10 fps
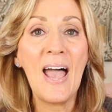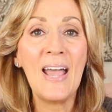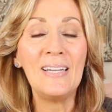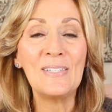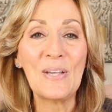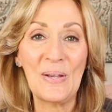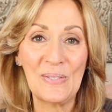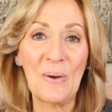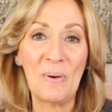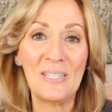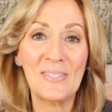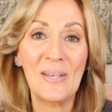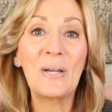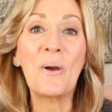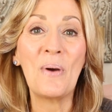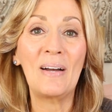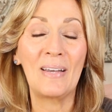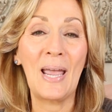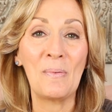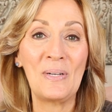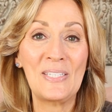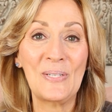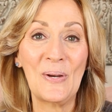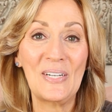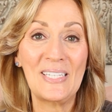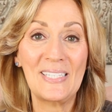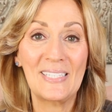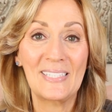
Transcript: And as always, go out and get what's yours.